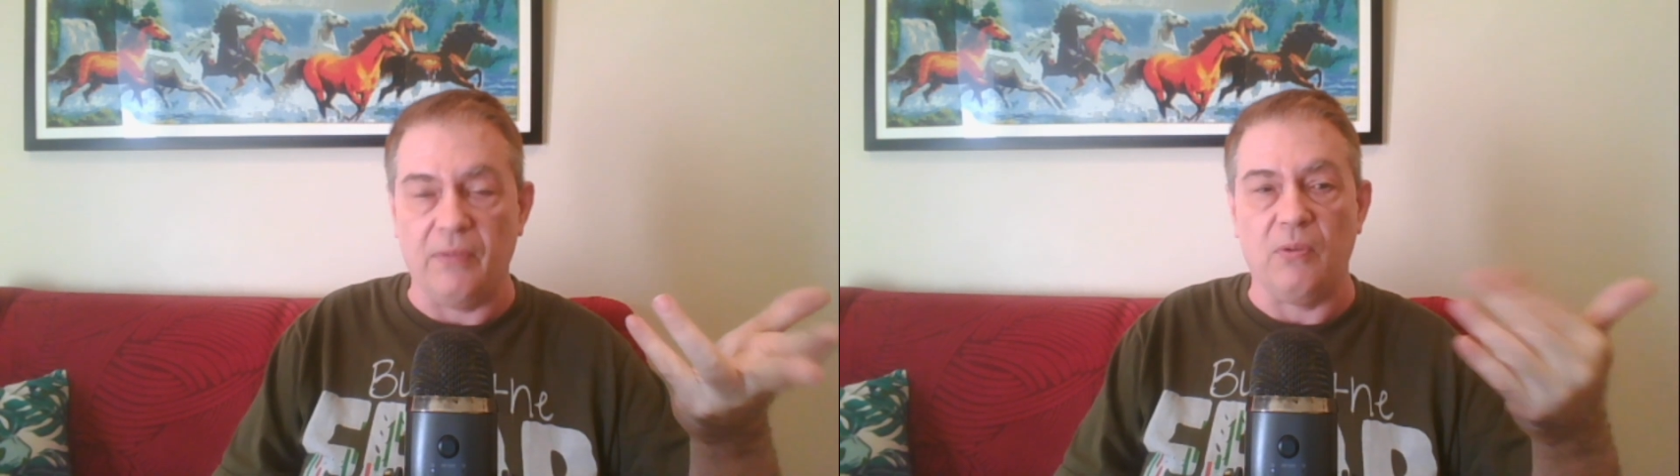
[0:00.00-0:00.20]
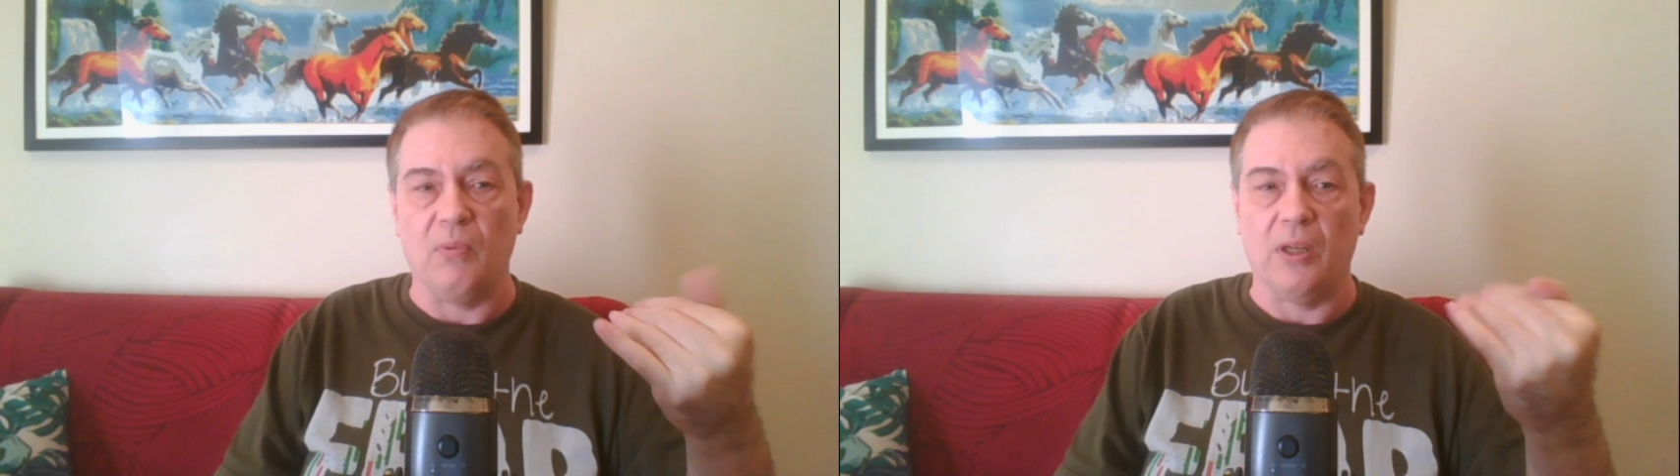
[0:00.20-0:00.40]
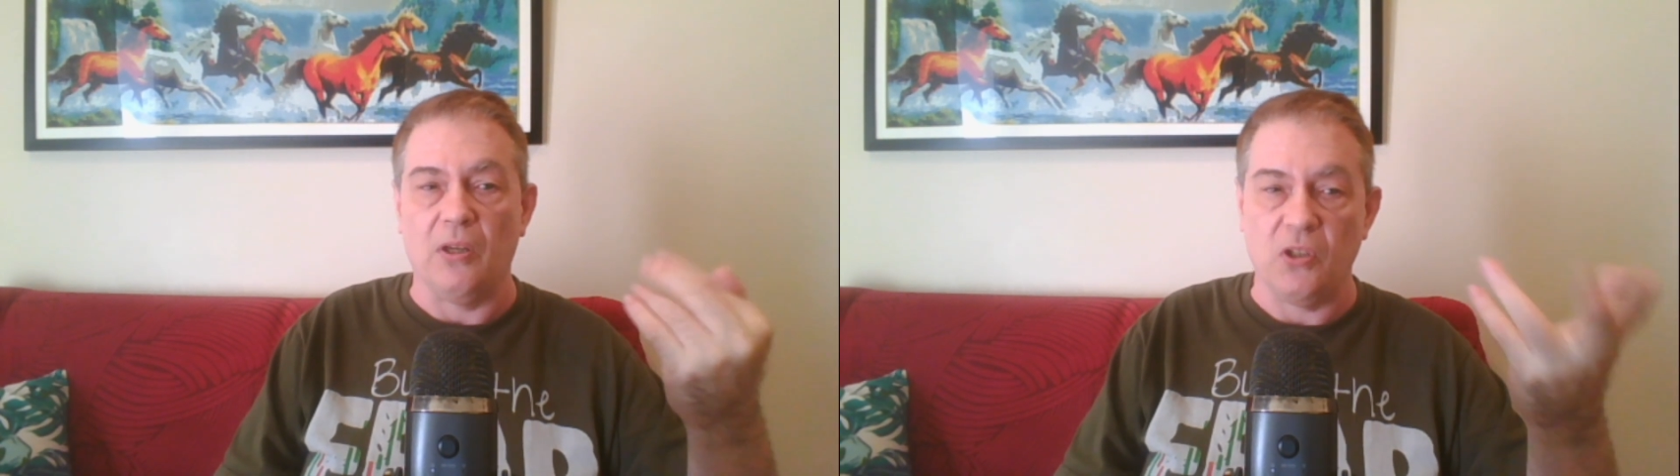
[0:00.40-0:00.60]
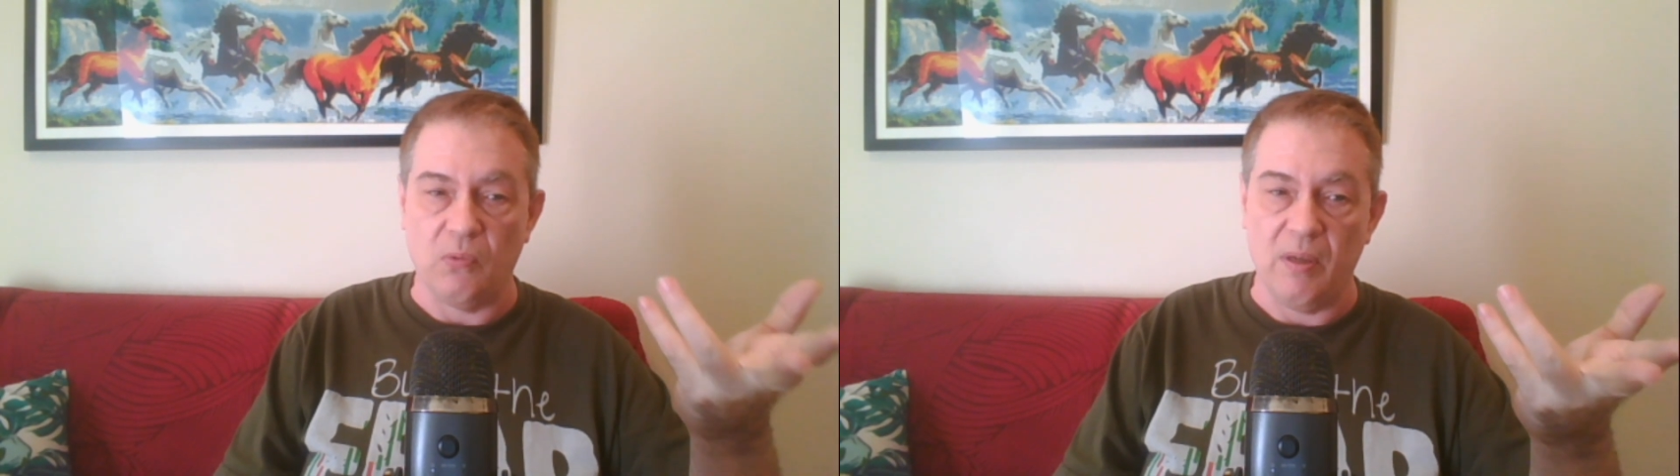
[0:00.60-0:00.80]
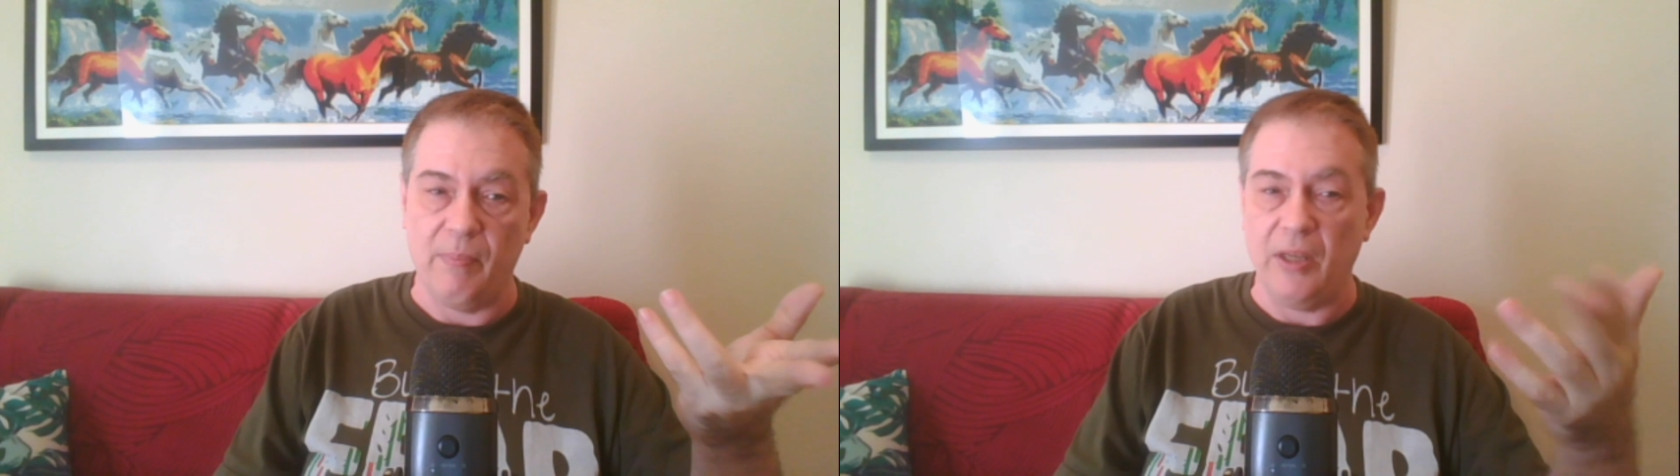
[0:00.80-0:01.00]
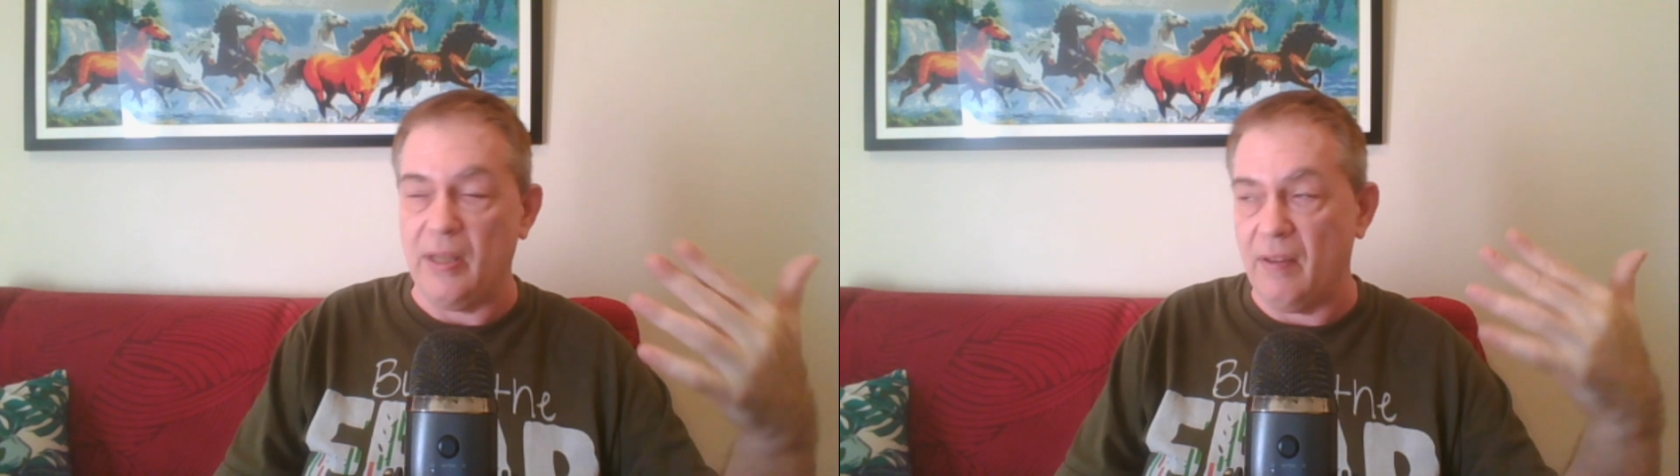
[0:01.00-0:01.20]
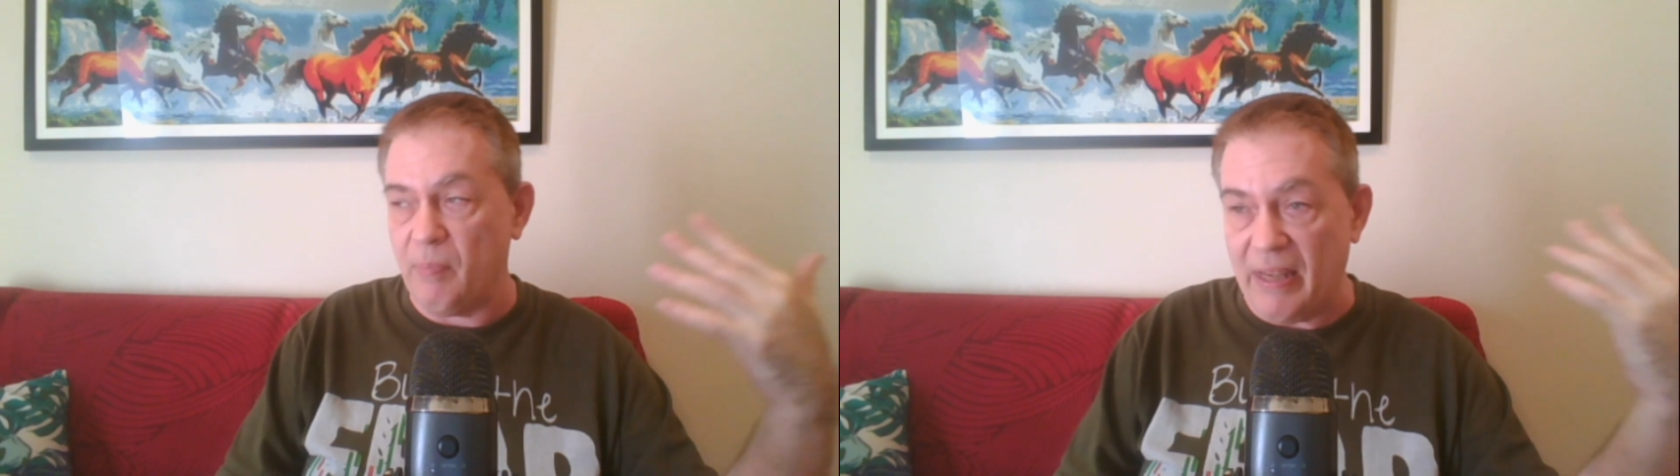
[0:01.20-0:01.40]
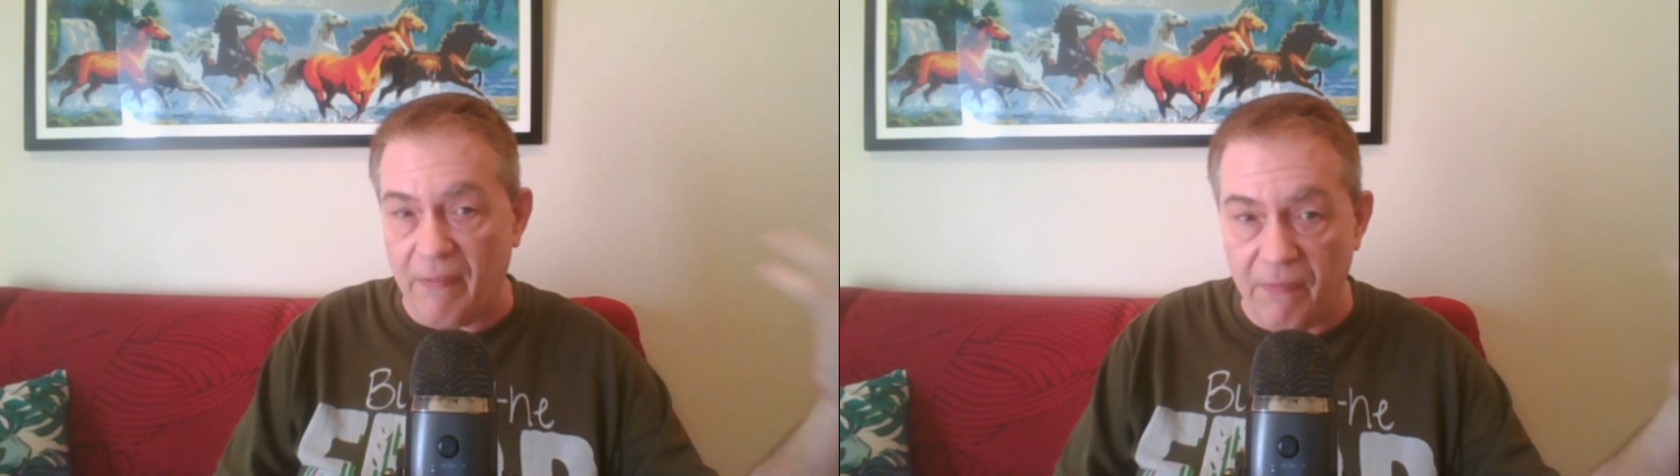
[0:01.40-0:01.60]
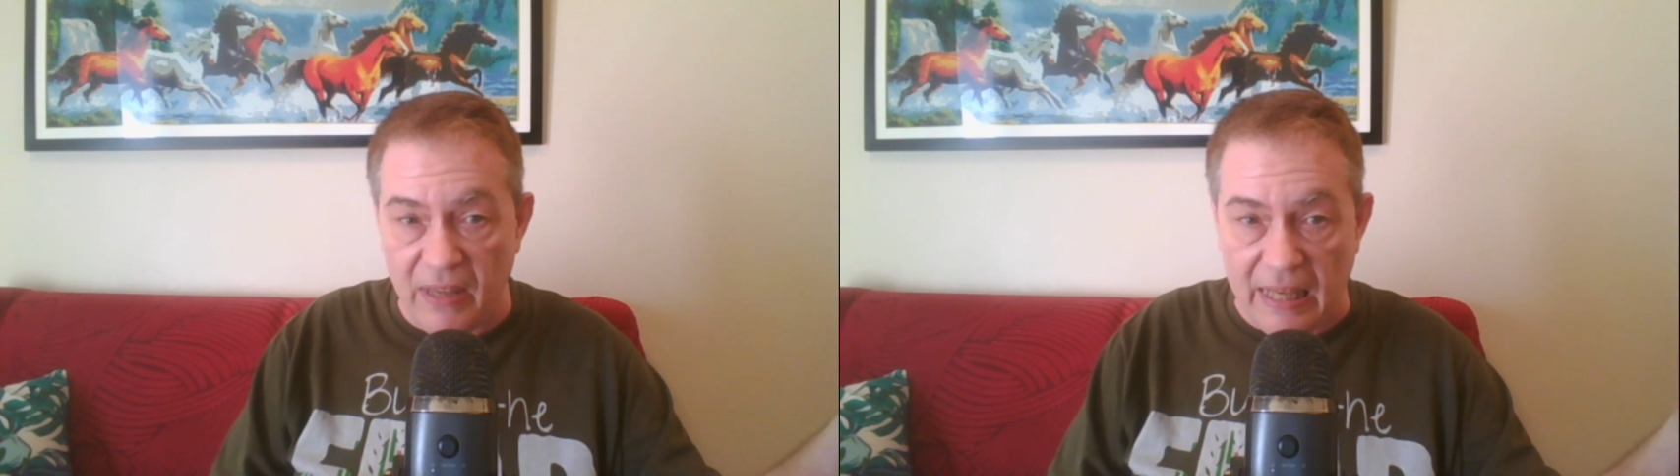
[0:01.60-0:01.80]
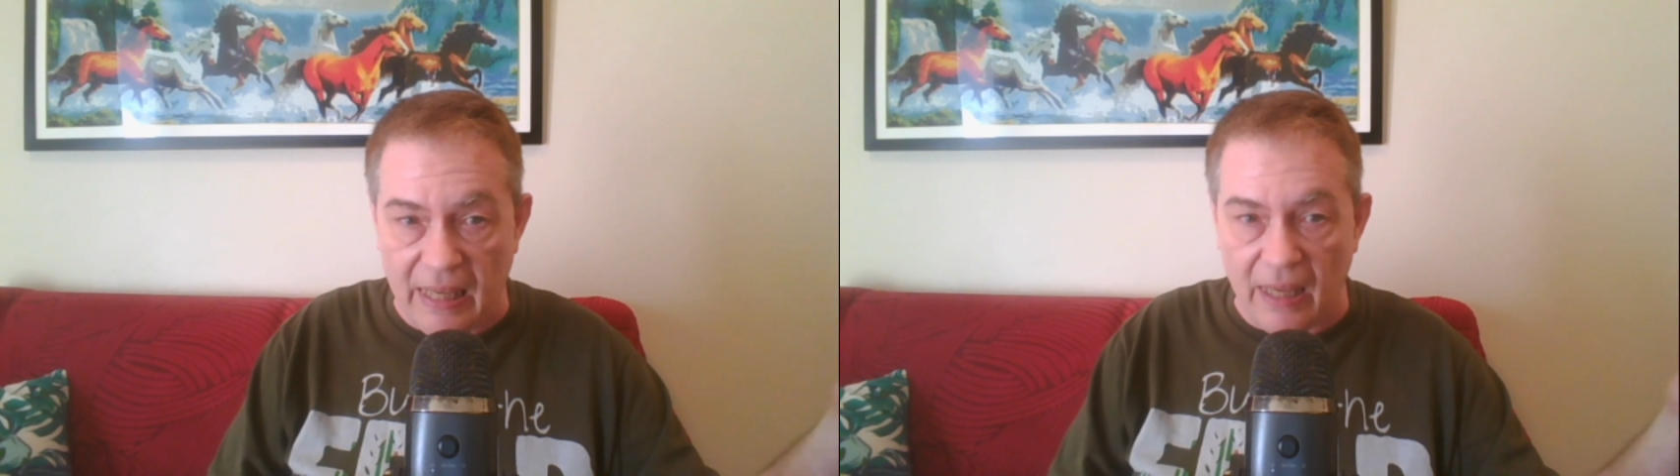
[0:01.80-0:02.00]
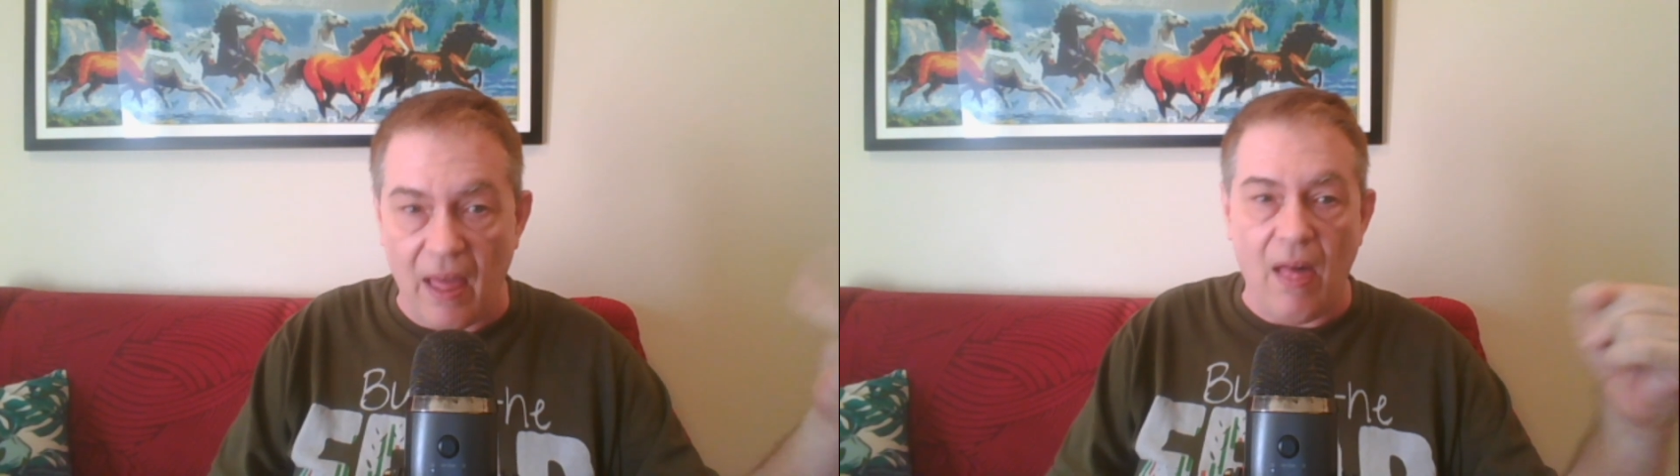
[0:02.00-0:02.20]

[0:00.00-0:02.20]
if you want to go swimming, you have to pay a fee.